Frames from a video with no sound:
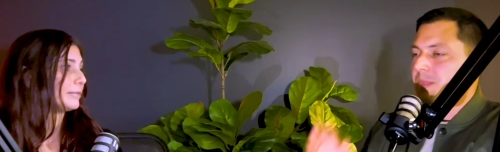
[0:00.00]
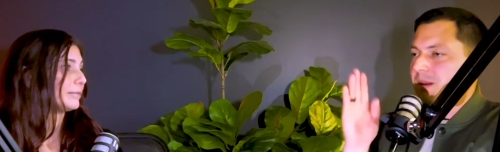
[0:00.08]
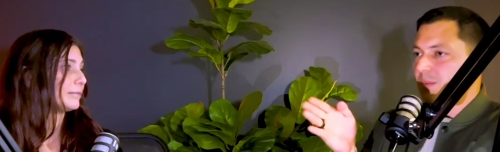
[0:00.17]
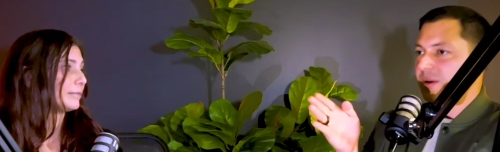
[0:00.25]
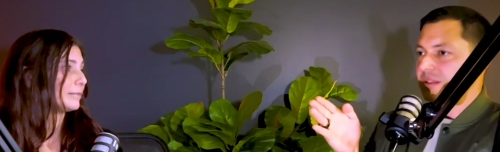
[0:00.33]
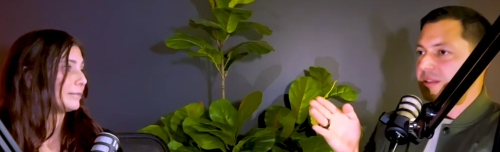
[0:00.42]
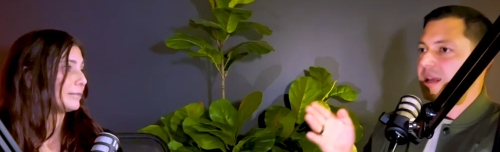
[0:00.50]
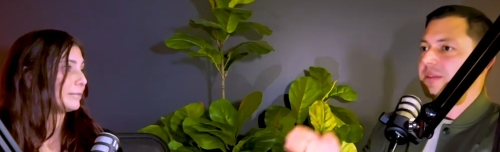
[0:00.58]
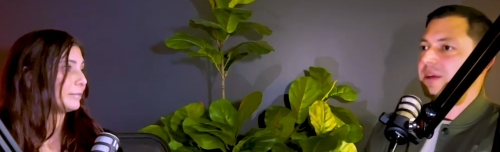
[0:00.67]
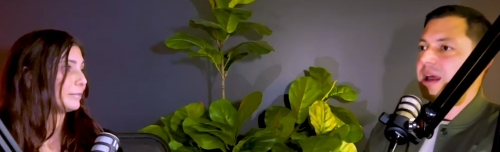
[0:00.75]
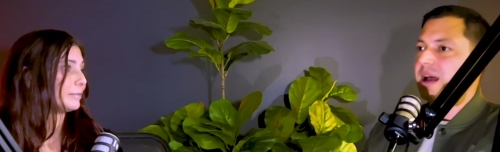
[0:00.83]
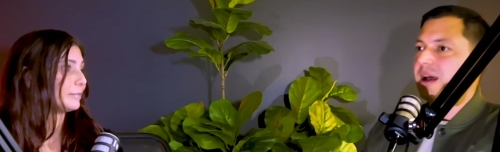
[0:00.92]
Speaker 1: I'm going to take
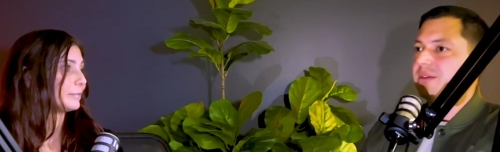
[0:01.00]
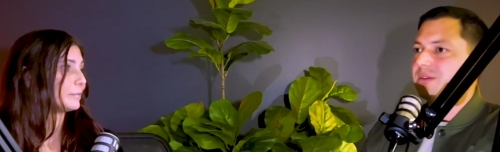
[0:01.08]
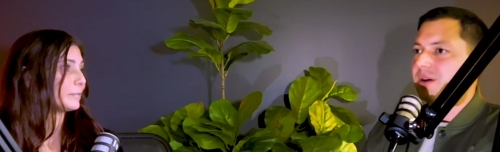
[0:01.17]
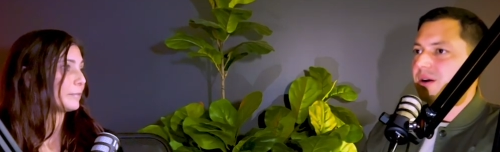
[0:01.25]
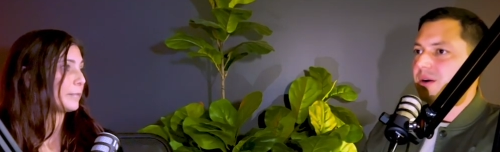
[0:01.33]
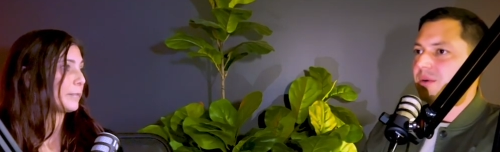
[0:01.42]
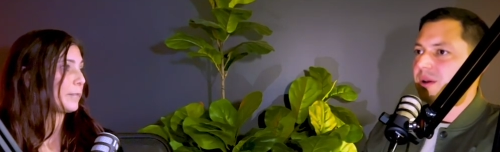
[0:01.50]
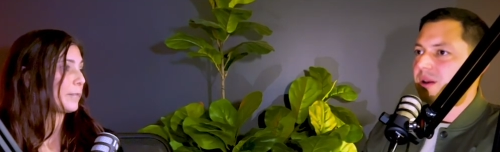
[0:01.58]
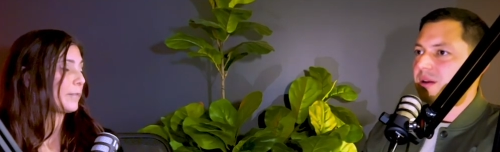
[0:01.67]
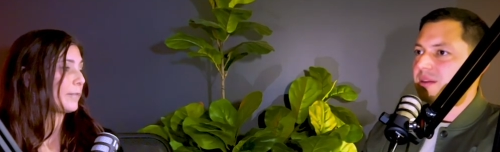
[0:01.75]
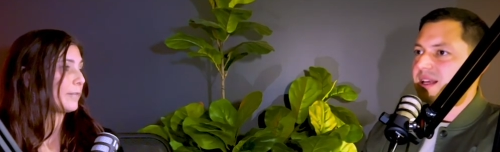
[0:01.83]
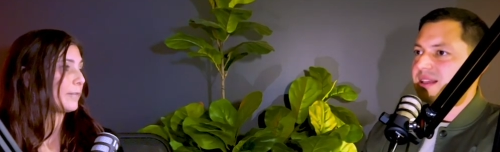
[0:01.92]
that. So
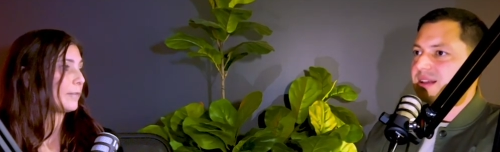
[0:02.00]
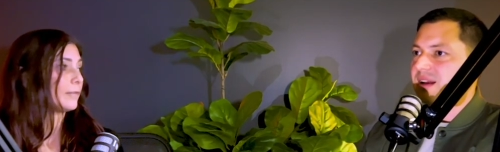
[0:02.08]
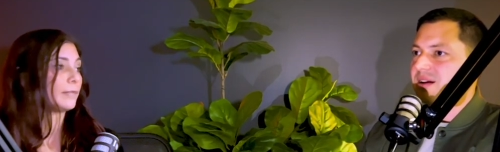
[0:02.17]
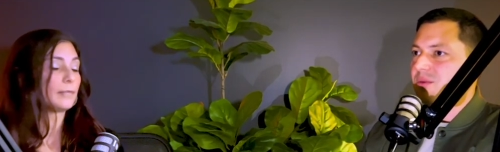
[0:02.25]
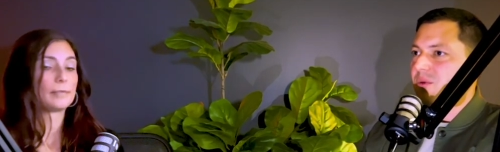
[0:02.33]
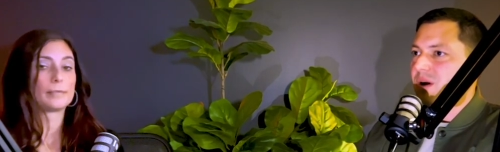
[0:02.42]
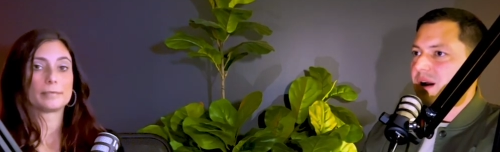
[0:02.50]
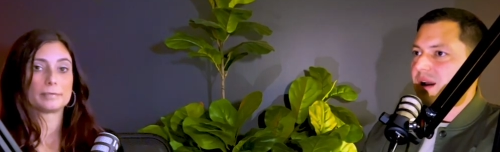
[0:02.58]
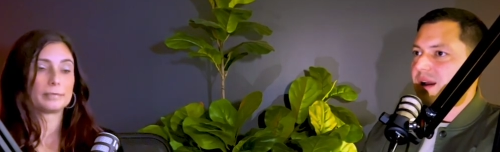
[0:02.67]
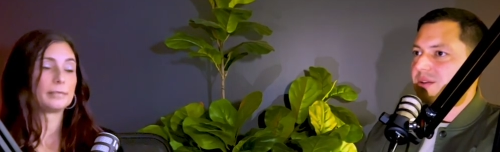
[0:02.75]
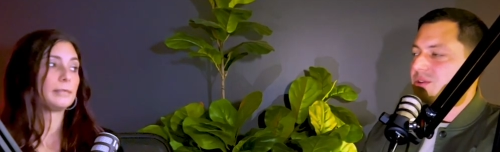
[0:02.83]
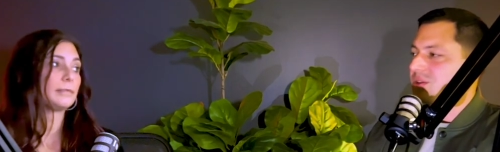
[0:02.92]
that's kind of why
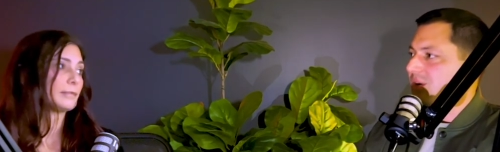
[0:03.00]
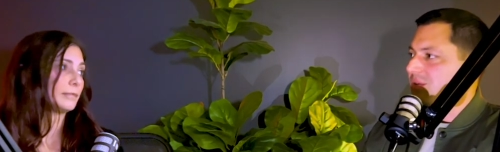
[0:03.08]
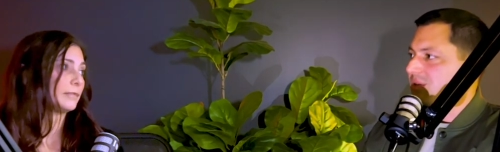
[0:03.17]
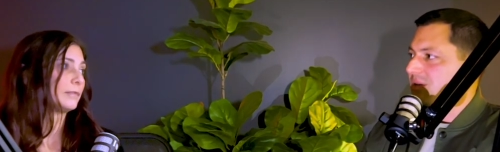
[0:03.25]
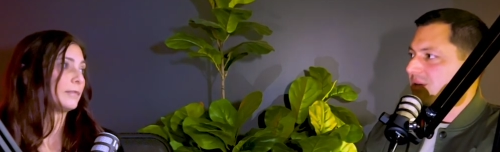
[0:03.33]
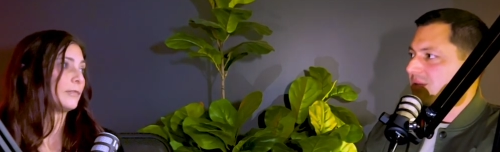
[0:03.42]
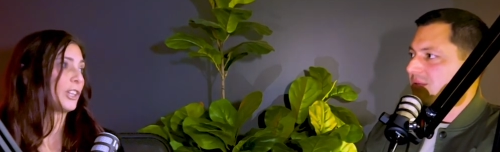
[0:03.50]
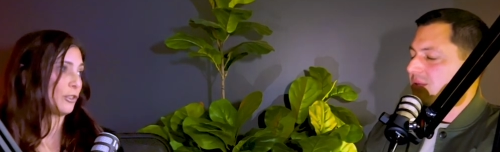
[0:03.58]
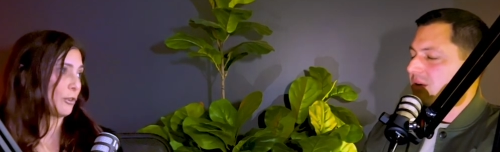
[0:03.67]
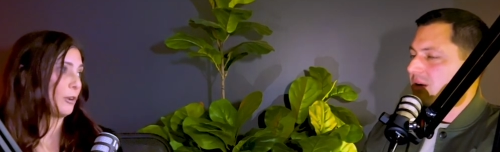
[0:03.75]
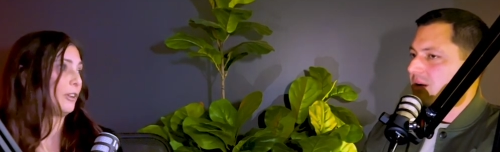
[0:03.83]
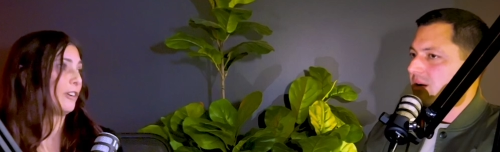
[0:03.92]
I chose it.
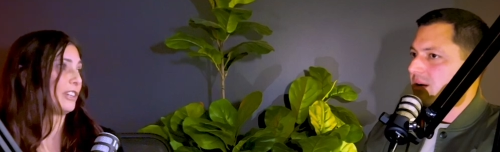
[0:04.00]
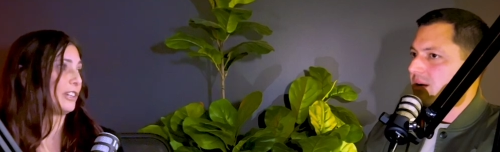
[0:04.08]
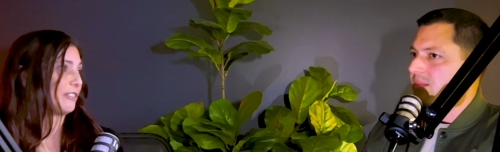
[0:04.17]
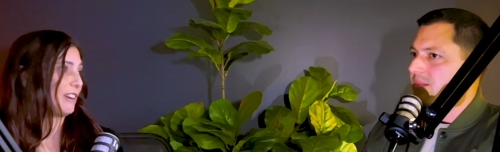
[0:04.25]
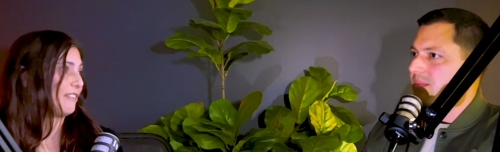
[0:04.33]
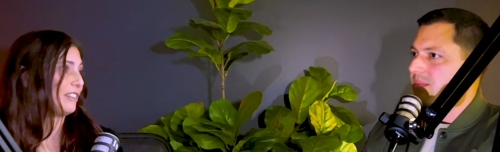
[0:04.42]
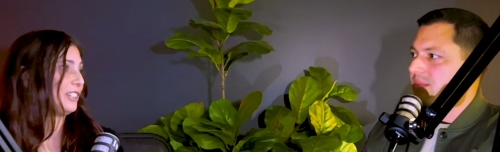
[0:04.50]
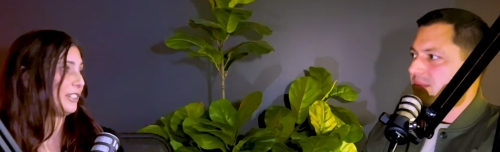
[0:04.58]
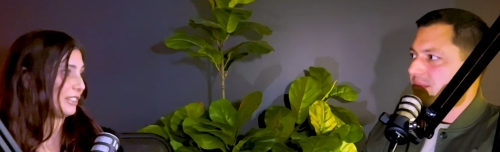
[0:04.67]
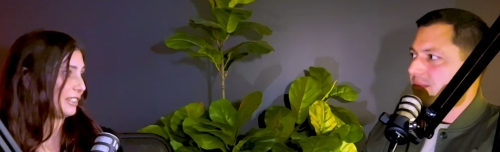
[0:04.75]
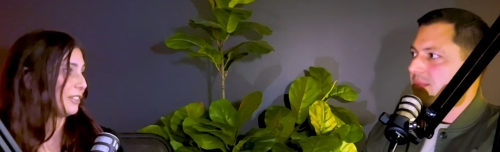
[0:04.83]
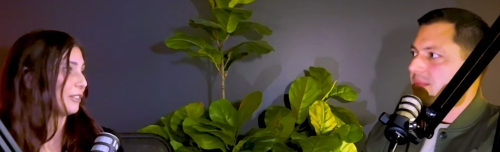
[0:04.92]
Control over your um, revenue
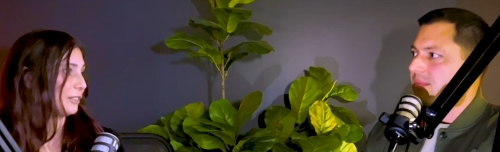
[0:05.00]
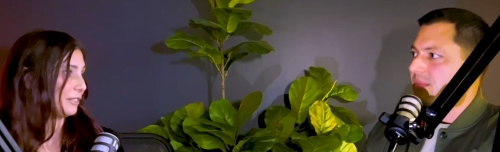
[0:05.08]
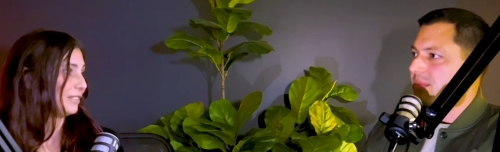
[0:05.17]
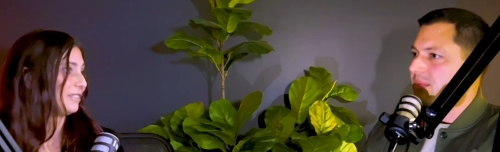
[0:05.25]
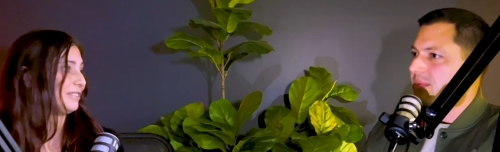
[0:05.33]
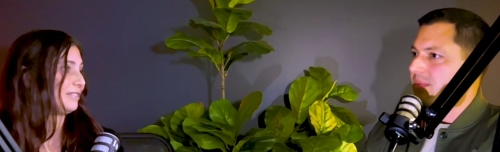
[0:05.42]
and your own